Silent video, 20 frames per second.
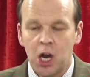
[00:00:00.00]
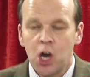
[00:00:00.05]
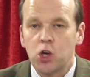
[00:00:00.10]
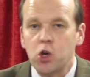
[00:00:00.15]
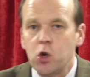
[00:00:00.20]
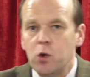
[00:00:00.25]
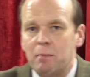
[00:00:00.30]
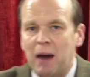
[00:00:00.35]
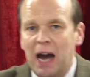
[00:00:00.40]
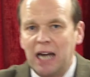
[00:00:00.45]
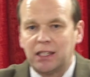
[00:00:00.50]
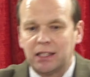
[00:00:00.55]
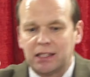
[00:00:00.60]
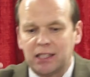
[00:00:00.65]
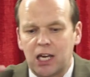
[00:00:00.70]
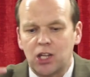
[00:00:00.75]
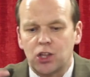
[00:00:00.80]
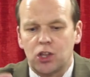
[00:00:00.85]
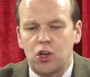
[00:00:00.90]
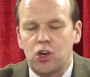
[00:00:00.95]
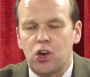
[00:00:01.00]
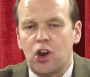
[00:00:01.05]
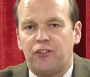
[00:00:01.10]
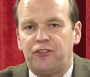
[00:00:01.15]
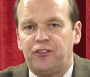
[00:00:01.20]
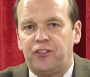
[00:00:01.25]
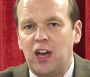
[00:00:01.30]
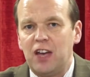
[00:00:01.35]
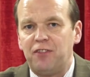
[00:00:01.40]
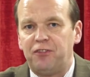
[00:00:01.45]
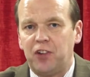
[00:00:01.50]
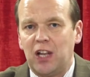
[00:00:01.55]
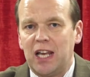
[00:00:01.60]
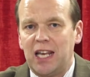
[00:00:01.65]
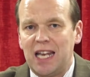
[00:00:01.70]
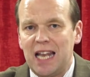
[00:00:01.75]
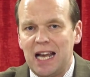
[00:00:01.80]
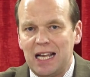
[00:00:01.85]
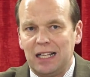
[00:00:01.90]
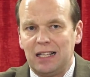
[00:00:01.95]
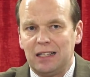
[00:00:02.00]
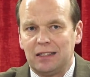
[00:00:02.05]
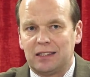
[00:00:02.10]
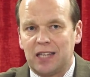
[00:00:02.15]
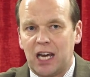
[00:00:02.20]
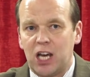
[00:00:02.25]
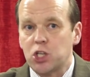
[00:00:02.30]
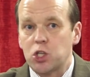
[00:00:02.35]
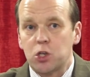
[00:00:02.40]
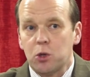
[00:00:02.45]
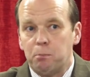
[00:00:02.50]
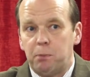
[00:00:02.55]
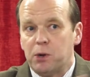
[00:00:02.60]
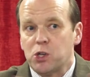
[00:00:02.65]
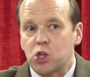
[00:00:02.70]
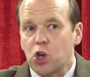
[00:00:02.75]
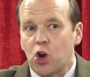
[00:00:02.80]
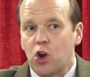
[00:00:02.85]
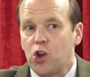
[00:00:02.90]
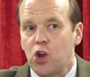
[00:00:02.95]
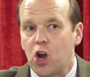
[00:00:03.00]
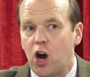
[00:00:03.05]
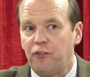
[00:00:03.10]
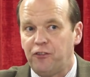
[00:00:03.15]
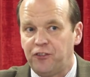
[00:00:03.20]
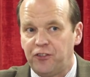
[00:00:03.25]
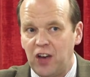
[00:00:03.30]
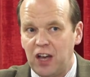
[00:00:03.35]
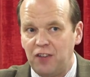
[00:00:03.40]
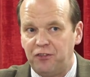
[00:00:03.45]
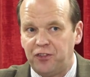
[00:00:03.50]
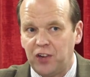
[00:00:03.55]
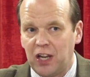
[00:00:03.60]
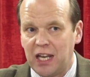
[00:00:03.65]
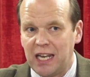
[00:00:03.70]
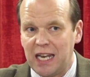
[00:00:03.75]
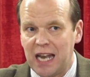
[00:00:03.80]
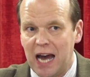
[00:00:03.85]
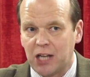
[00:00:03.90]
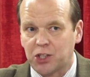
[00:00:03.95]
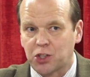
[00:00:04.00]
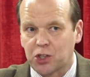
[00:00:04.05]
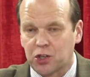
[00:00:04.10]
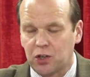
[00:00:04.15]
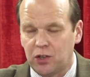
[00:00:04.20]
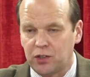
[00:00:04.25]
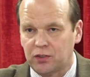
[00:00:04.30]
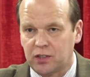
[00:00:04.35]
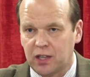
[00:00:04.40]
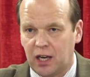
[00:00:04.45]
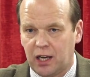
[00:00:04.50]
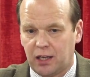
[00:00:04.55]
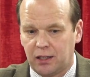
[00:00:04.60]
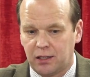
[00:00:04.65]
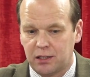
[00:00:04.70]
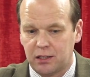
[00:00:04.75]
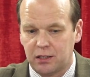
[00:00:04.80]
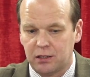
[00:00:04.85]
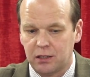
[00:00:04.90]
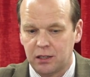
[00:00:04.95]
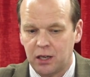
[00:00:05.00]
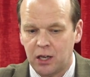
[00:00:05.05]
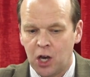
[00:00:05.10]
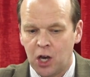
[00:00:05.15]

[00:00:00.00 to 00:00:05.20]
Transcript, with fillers: You might think that you're faithful in little things, but you're not faithful in natural things.